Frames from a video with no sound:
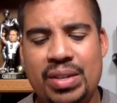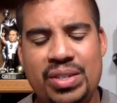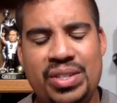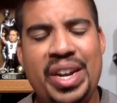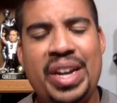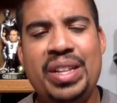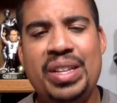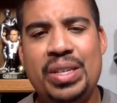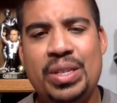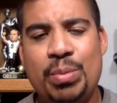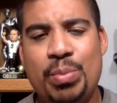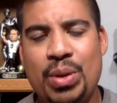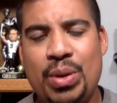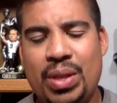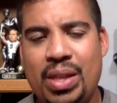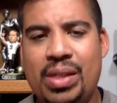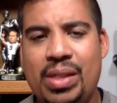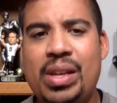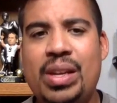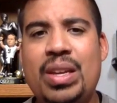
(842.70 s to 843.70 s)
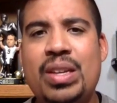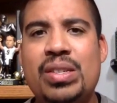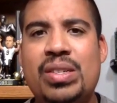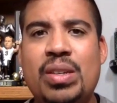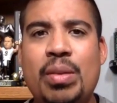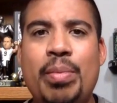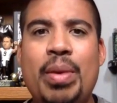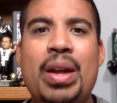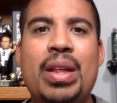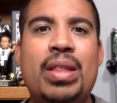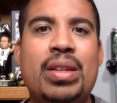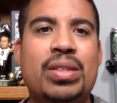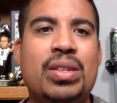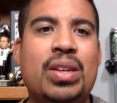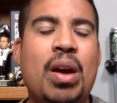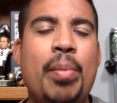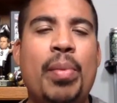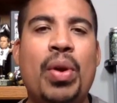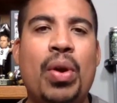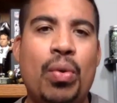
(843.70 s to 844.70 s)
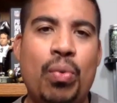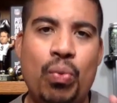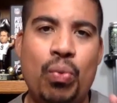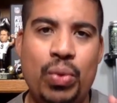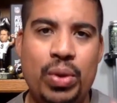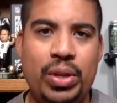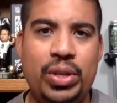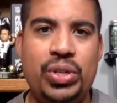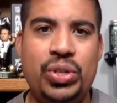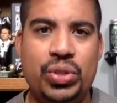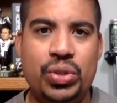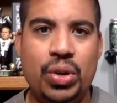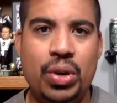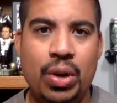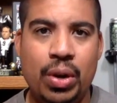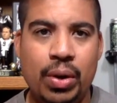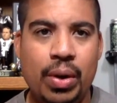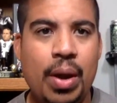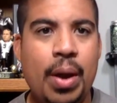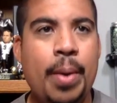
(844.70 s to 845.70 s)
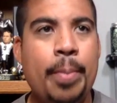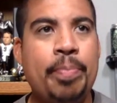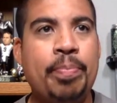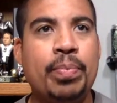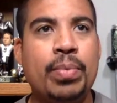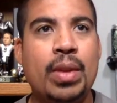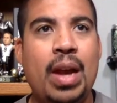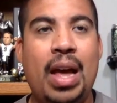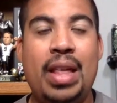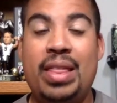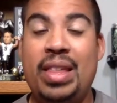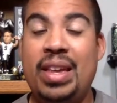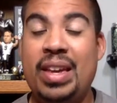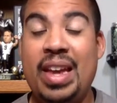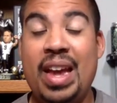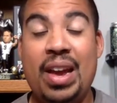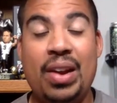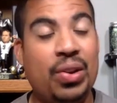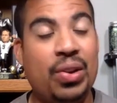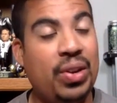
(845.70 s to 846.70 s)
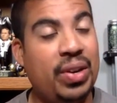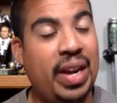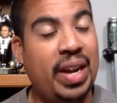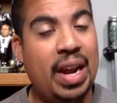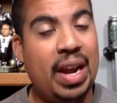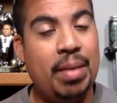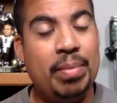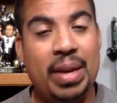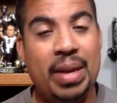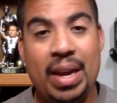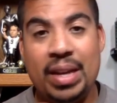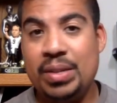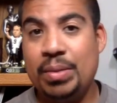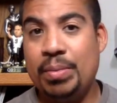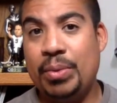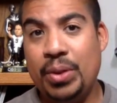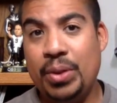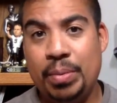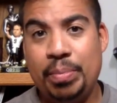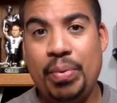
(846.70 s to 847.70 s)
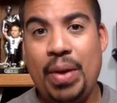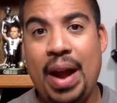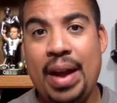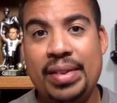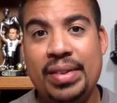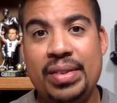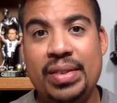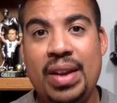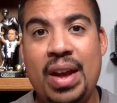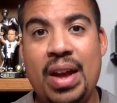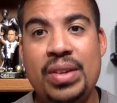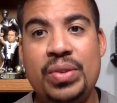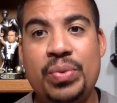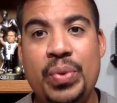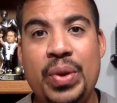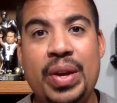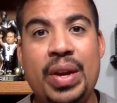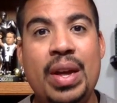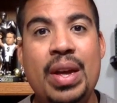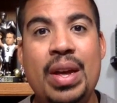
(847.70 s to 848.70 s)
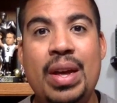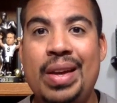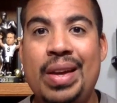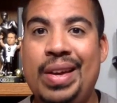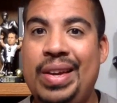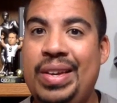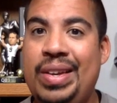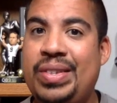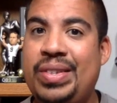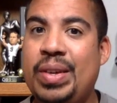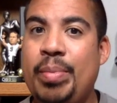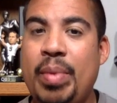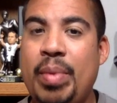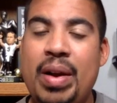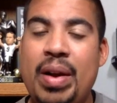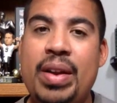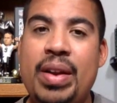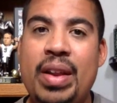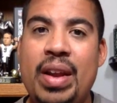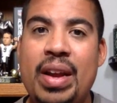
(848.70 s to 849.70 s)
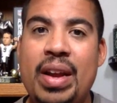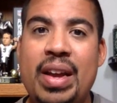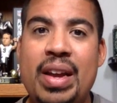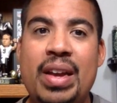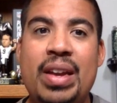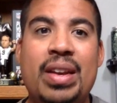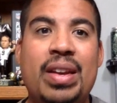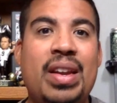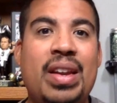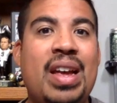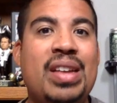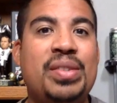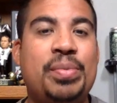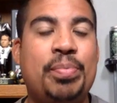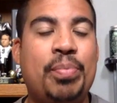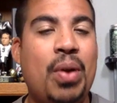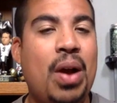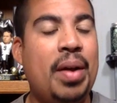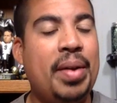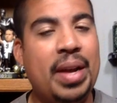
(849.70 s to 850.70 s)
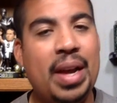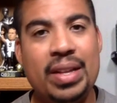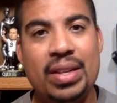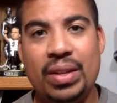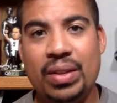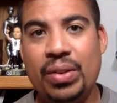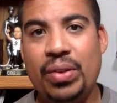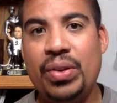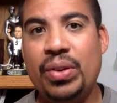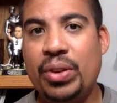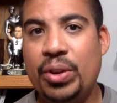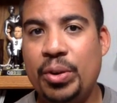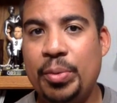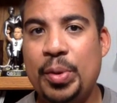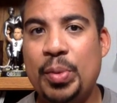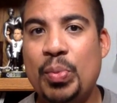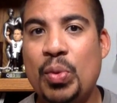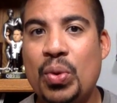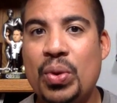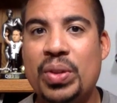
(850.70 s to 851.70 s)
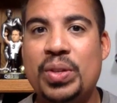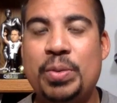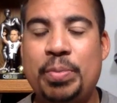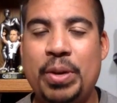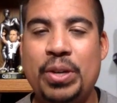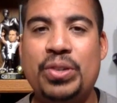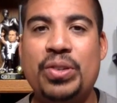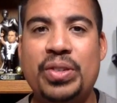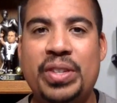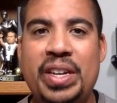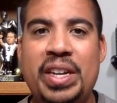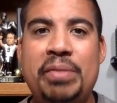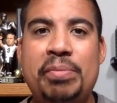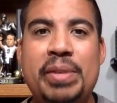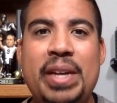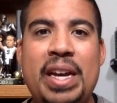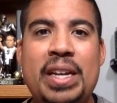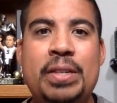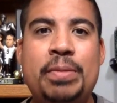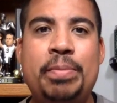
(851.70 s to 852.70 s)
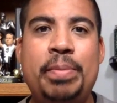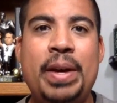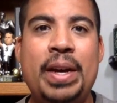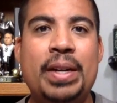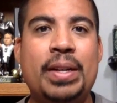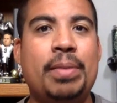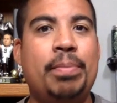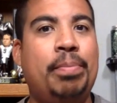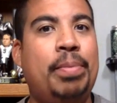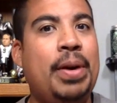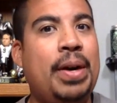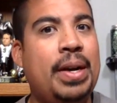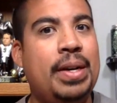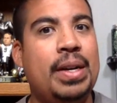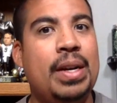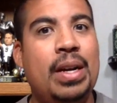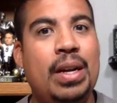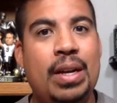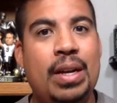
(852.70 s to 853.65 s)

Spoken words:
is Jalen Smith. I think he's somebody that's coming on really strong. I think he had a good game. He had some good practice last week. He's somebody that, again, has probably got to learn a little bit more of the special teams aspect, but